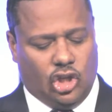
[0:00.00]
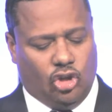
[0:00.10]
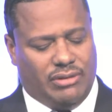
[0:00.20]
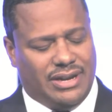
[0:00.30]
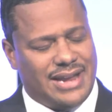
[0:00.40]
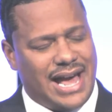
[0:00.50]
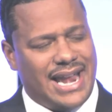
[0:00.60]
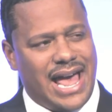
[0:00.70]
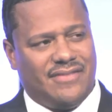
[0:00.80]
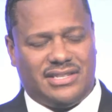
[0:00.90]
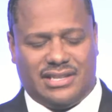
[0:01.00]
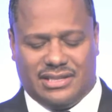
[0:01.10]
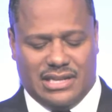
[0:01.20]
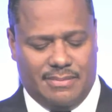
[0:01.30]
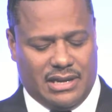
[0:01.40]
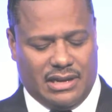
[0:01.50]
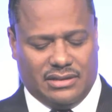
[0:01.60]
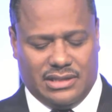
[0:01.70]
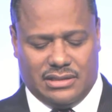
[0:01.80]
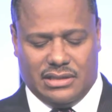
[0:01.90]
You cannot have a systemic
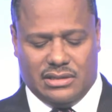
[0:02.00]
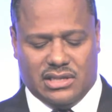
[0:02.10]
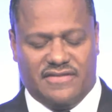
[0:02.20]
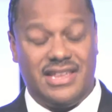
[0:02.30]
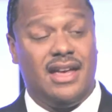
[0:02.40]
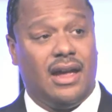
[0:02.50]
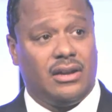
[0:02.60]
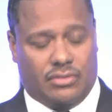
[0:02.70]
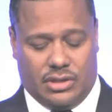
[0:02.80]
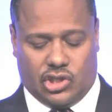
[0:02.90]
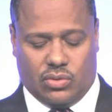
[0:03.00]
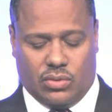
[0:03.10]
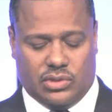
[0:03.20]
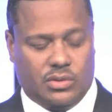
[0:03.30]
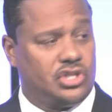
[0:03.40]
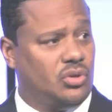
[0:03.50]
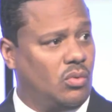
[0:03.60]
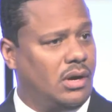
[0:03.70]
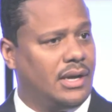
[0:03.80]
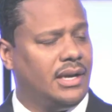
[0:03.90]
existence of ignorance towards what you
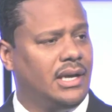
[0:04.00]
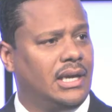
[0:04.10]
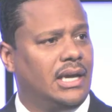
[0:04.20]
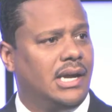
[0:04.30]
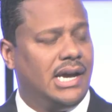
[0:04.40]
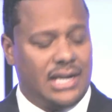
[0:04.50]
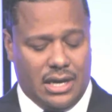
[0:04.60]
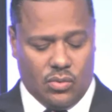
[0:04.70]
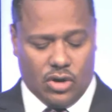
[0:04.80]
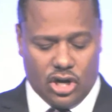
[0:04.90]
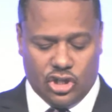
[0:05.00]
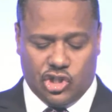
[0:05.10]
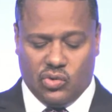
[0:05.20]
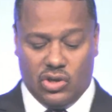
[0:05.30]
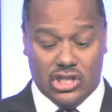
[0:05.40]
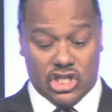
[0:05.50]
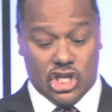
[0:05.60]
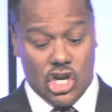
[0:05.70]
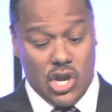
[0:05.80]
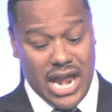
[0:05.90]
want. In other words, you
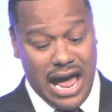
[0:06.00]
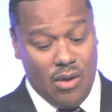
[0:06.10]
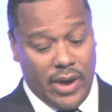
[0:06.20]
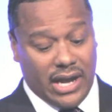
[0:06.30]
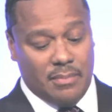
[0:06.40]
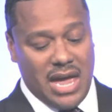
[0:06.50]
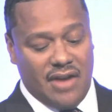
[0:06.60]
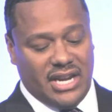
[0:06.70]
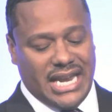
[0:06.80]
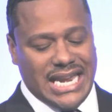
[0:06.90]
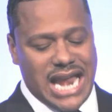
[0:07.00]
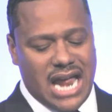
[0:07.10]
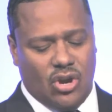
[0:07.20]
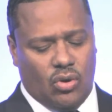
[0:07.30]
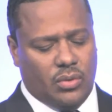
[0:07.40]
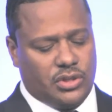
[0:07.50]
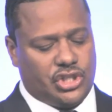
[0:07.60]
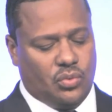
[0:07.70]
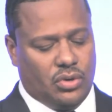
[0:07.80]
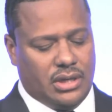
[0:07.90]
should not wake up every day not knowing
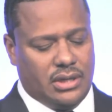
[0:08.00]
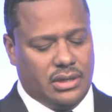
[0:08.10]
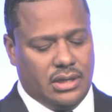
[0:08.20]
what you want.